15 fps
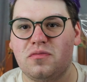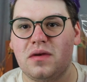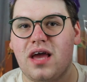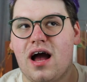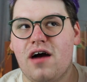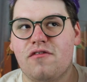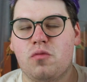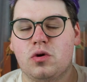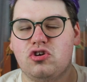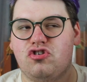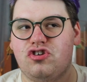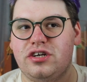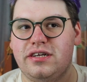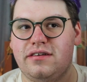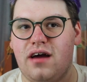me of when
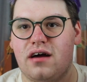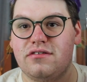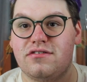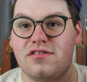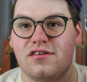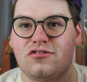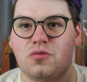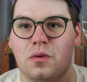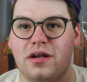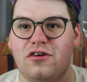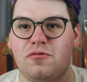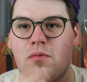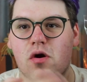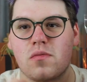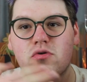she does the
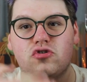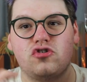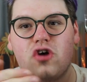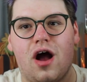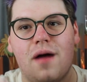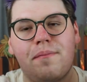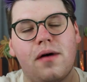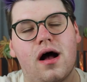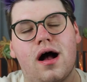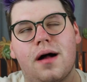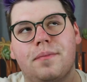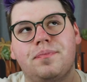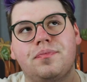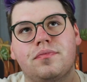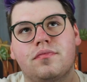Sweeney's Barbershop
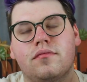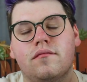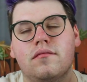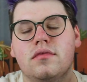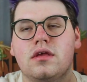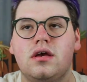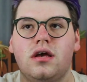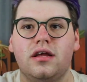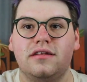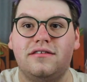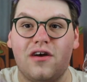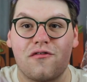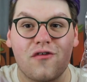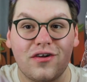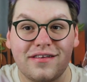um,
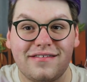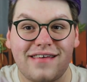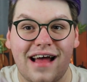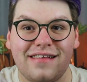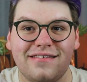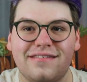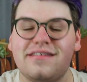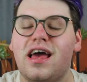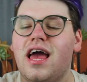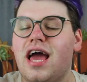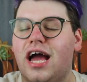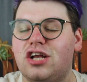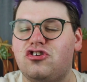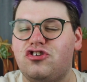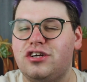different scents,
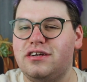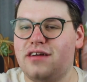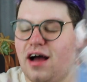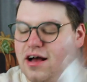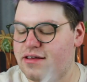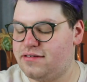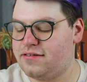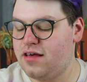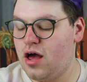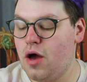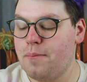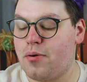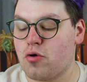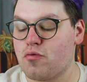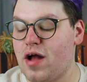and she does
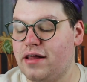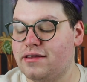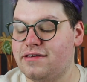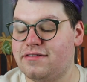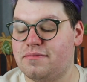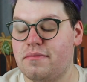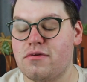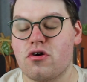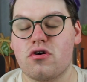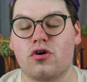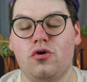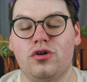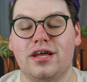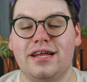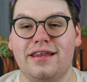Pirelli's
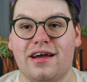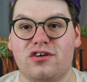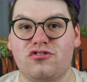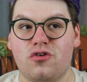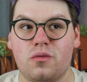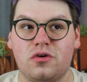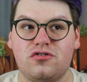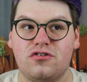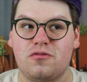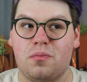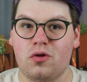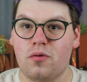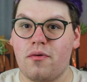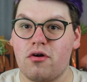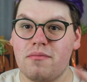Miracle Elixir, which is
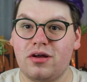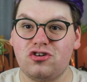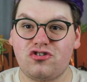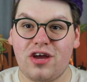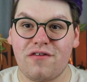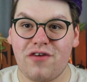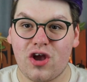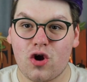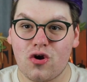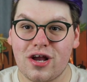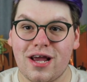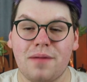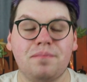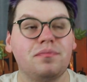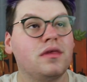blueberry mint shaving
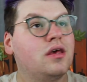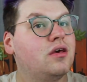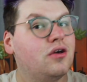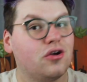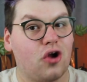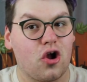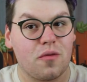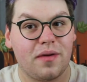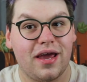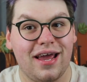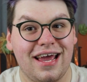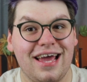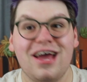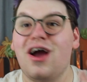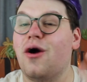cream.
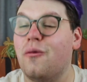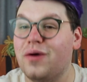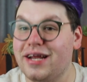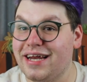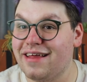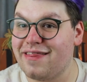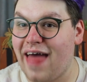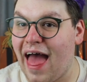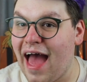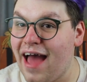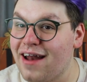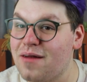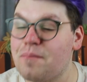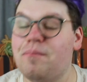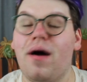Kirby, we need
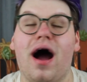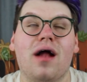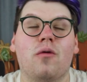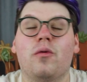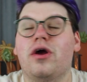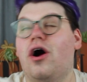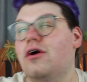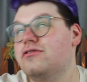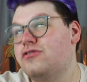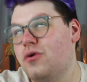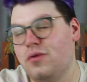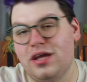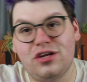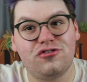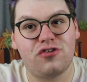that, but we also
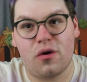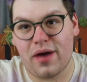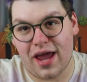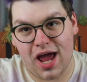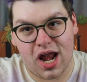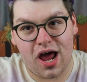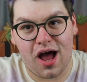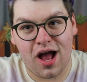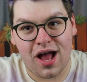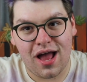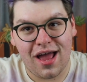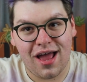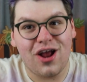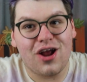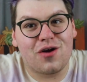need Johanna.
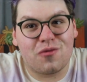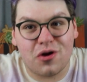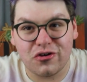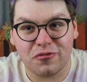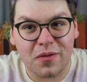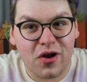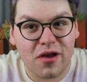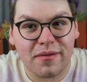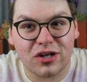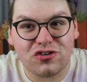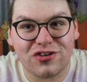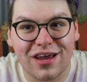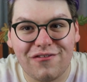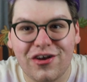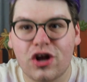Rosemary Mint
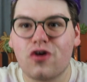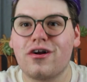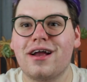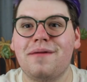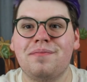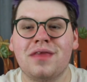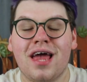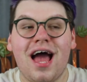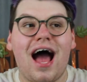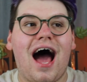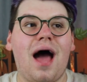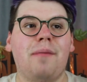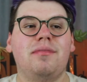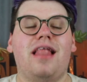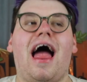Shaving Cream.
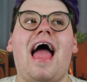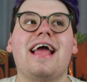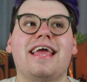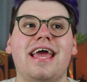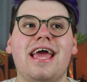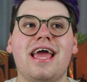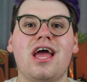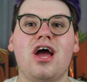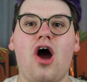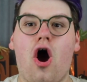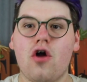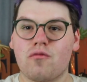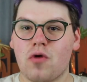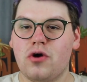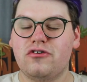I'm lacking
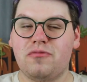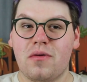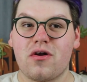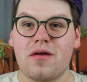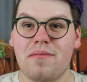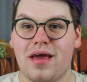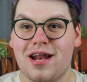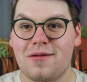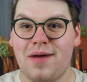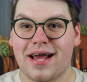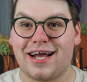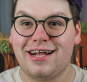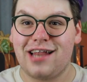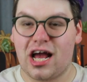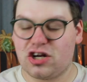on Rosemary Mint in my
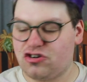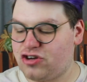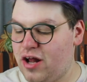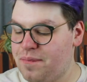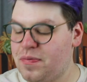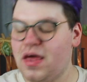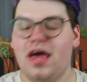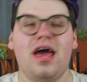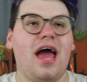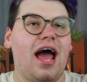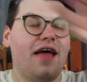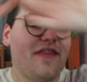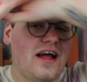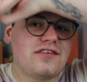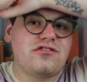collection,
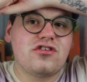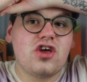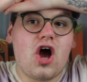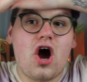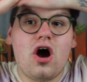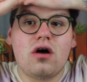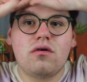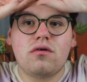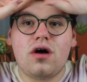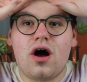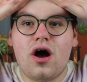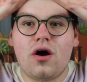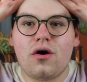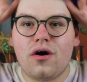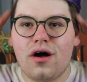and that's the
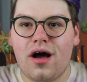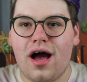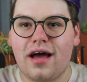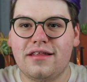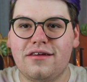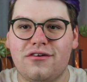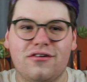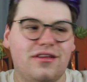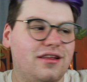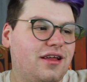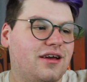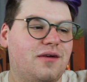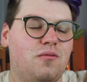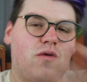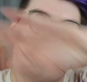I literally
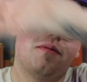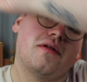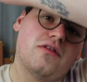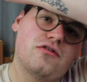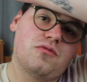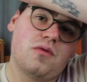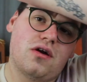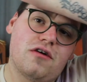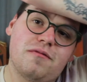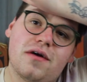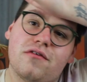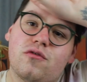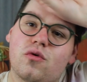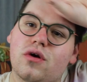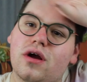like am wiping the sweat off
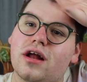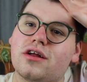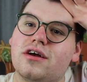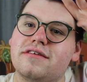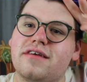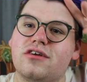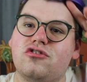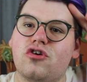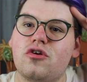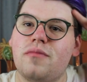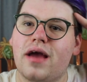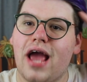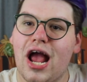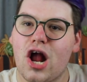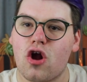my forehead because I turn
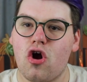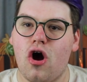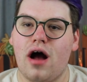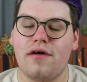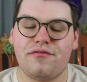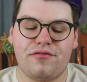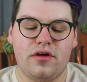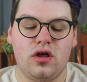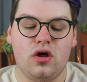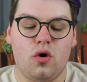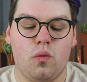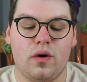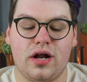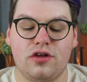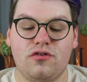my air off
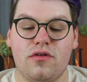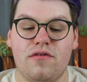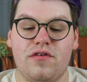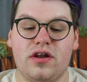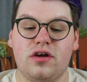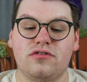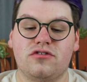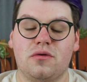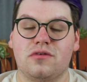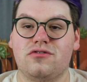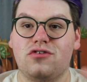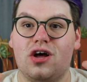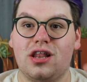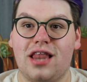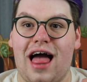when I do the video so it's
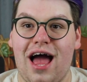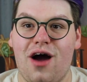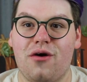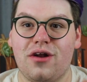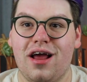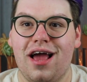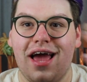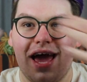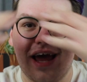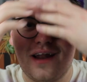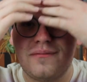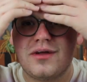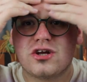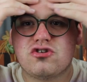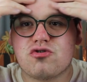not loud and
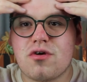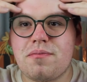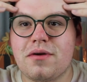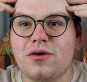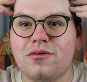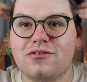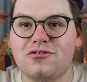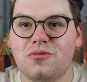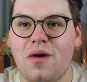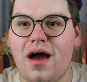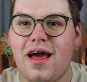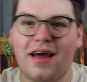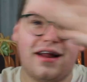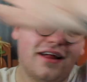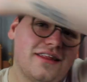I'm like dripping with sweat
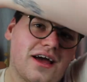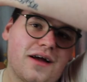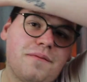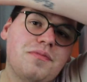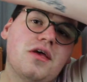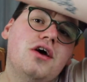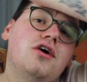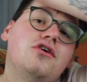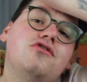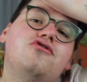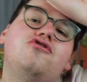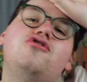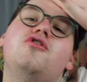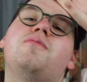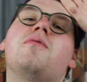and I like
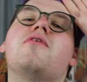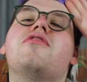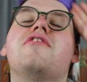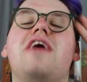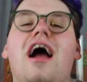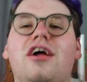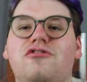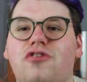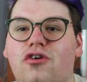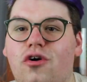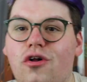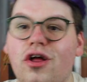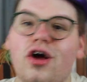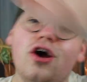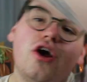super theatrical.